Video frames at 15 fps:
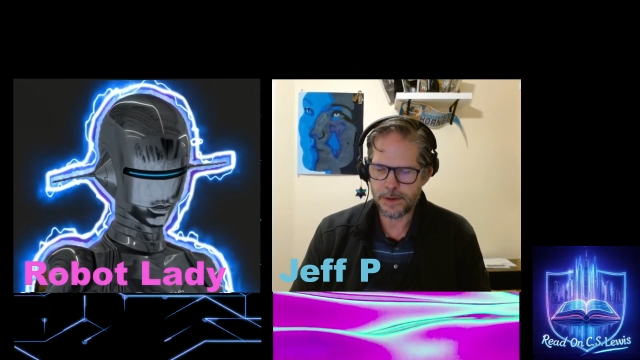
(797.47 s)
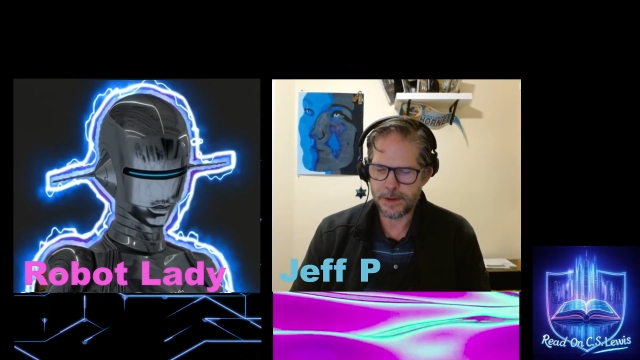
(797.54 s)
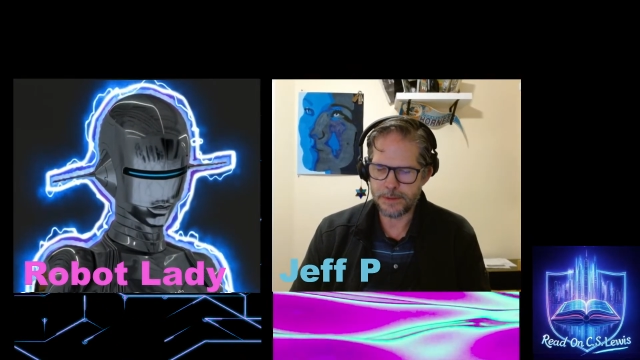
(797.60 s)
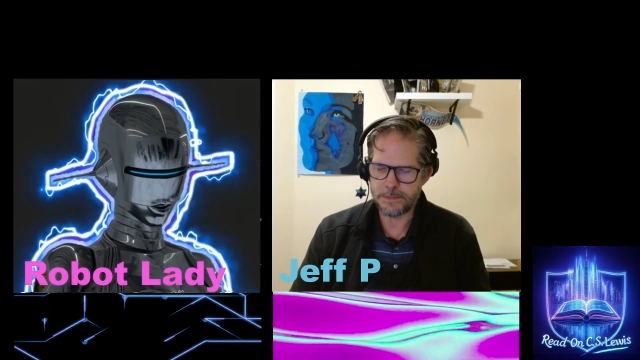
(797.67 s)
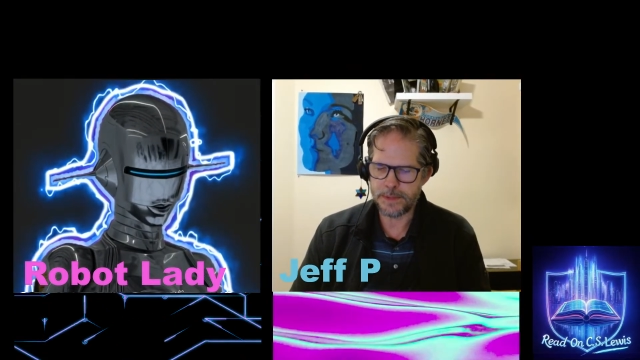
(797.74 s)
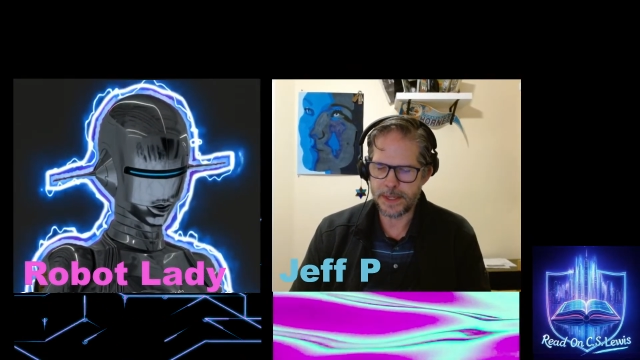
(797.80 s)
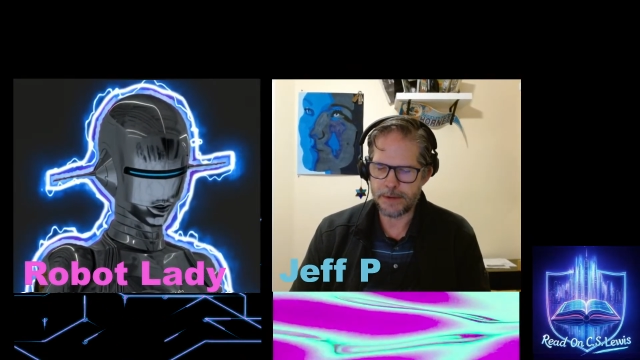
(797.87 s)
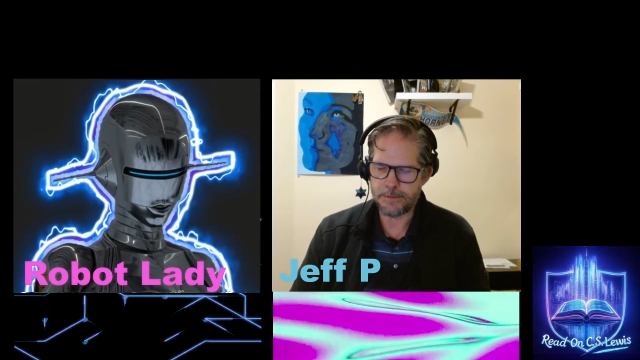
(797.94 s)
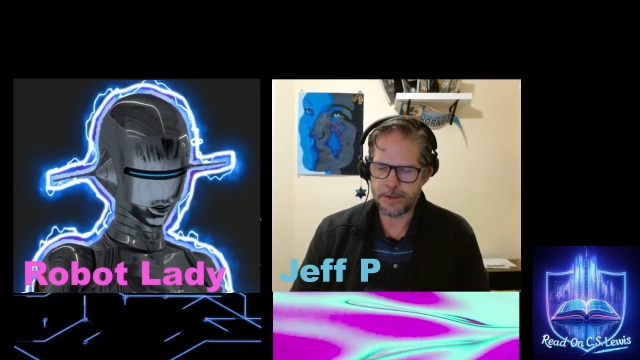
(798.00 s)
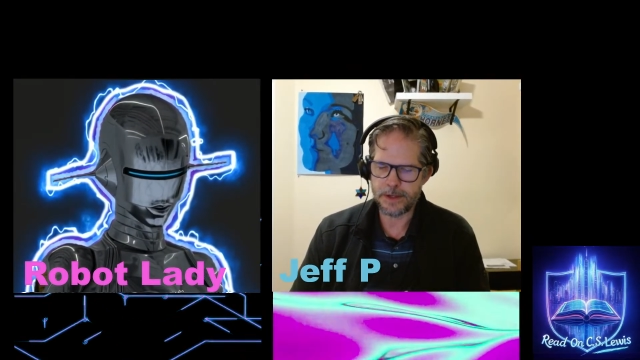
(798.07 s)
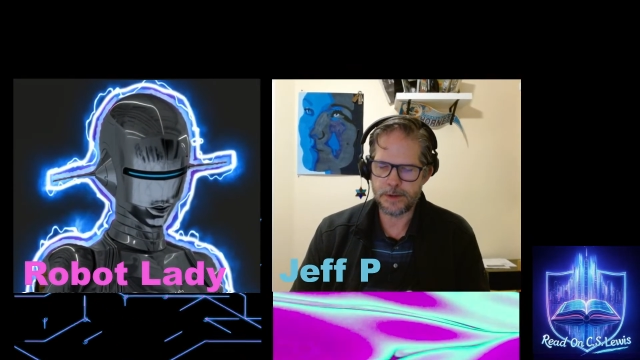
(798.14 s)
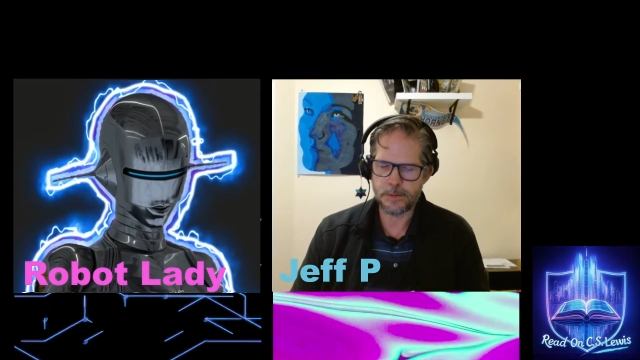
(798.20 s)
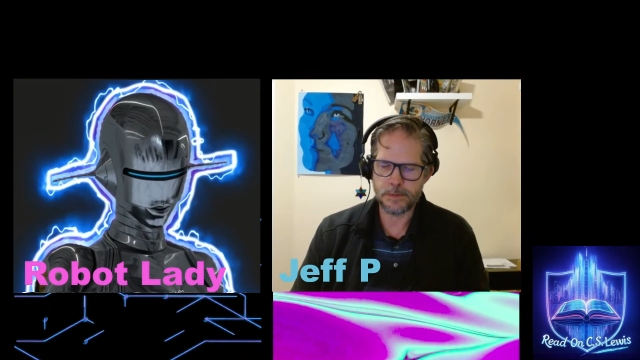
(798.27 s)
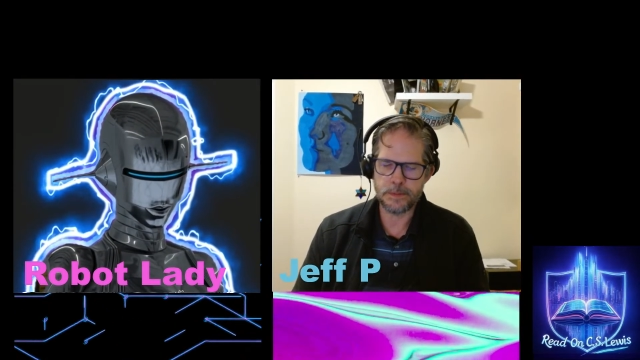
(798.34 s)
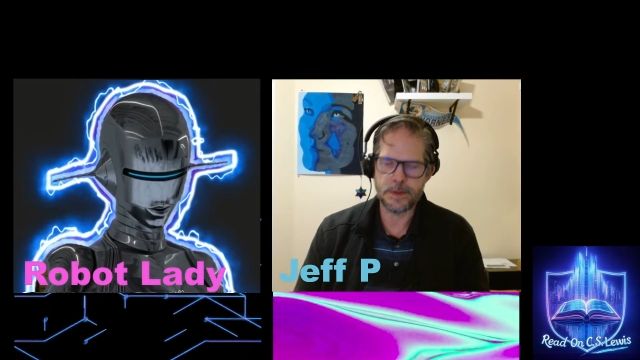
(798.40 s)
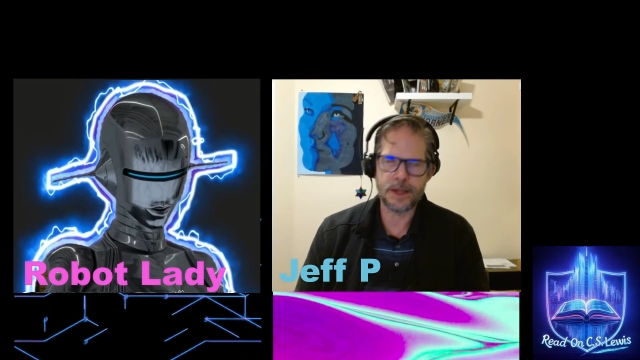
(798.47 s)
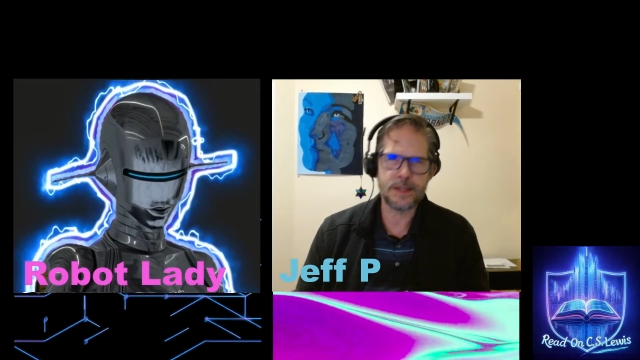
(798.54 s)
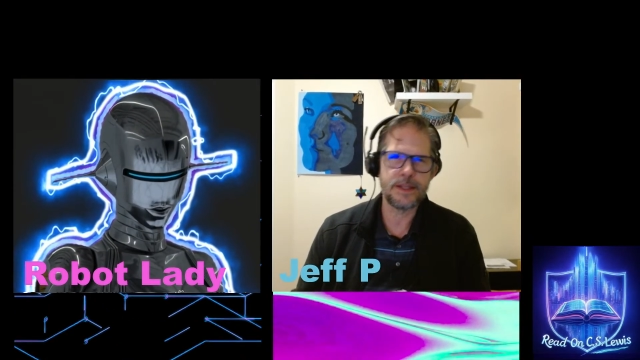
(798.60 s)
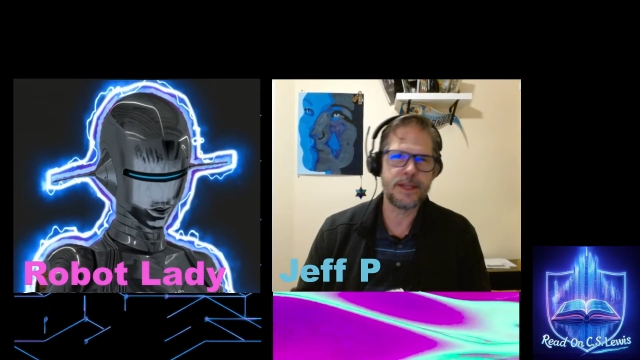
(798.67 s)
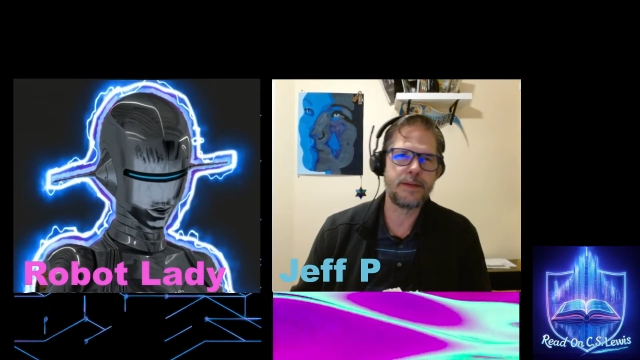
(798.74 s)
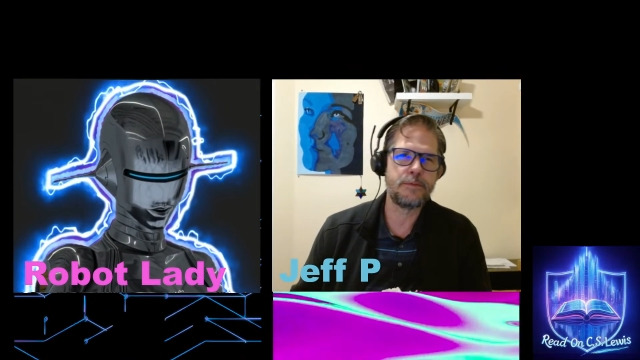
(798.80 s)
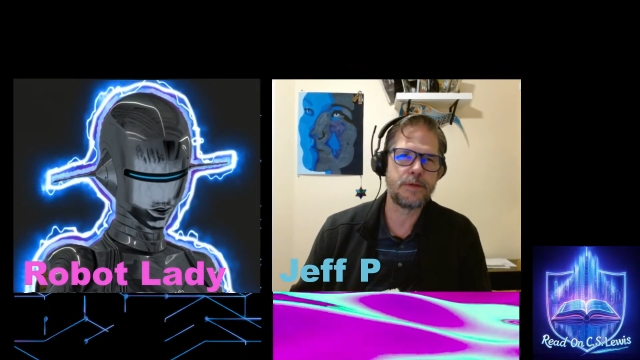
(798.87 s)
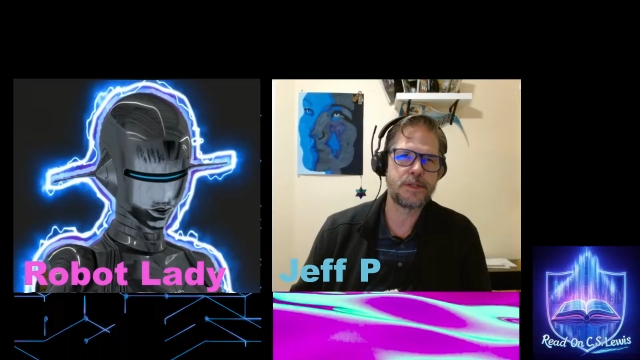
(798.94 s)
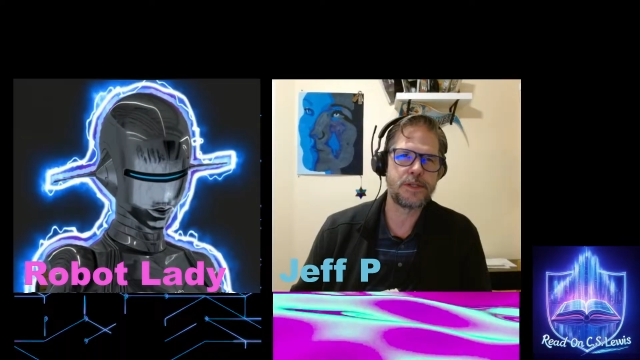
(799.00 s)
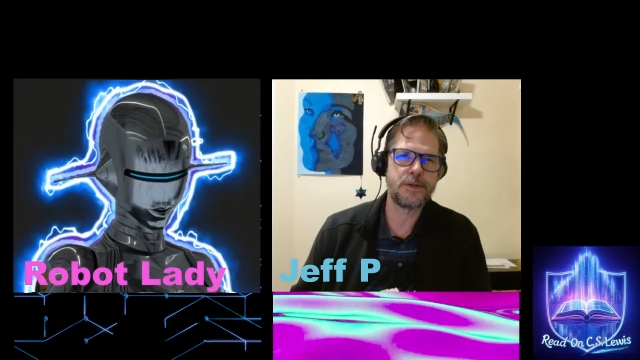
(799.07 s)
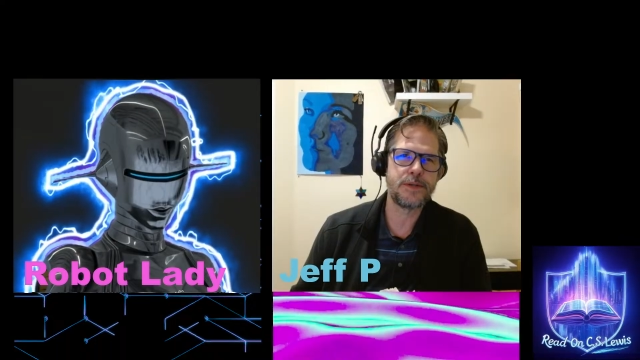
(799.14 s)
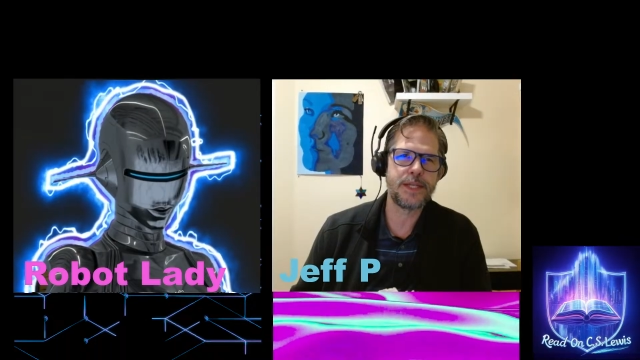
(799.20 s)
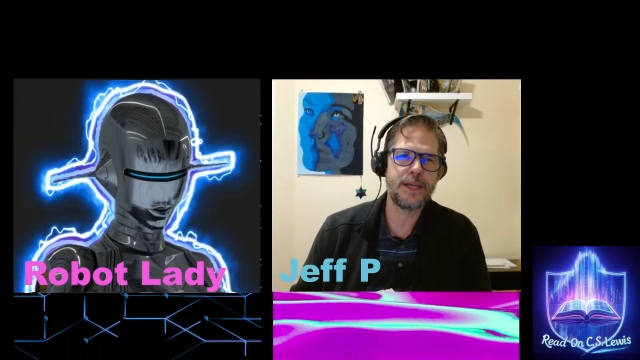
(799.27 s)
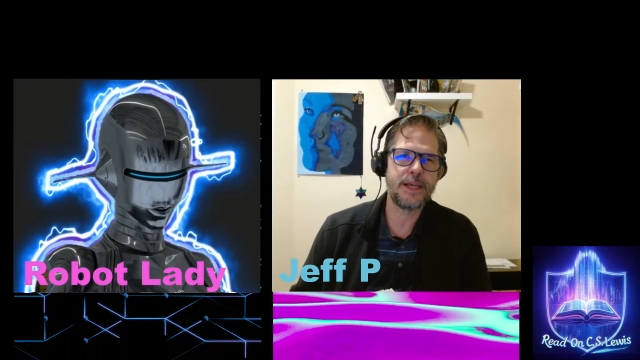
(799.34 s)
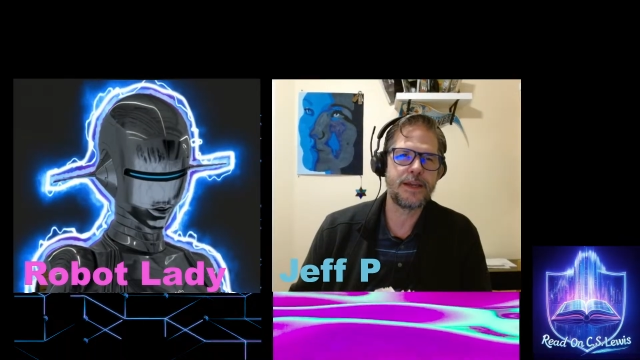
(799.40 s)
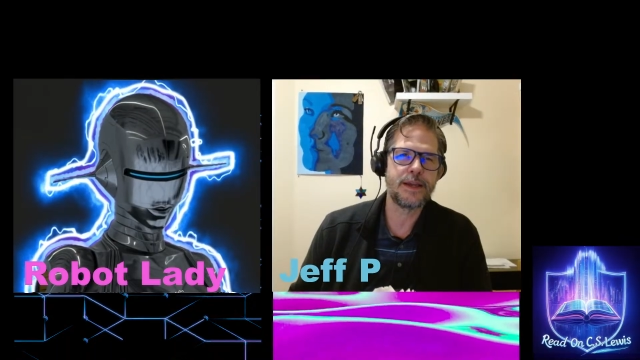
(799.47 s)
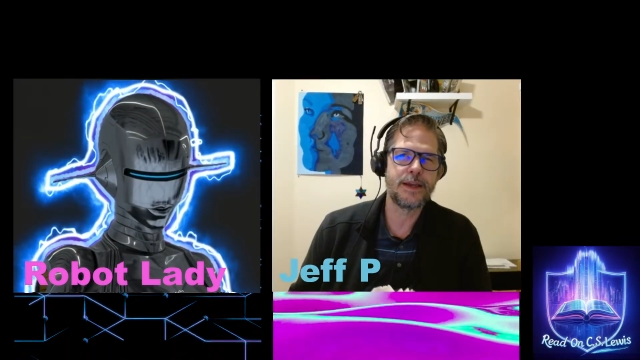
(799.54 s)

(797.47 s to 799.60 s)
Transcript: a bit of it. Robot Lady, what's your take?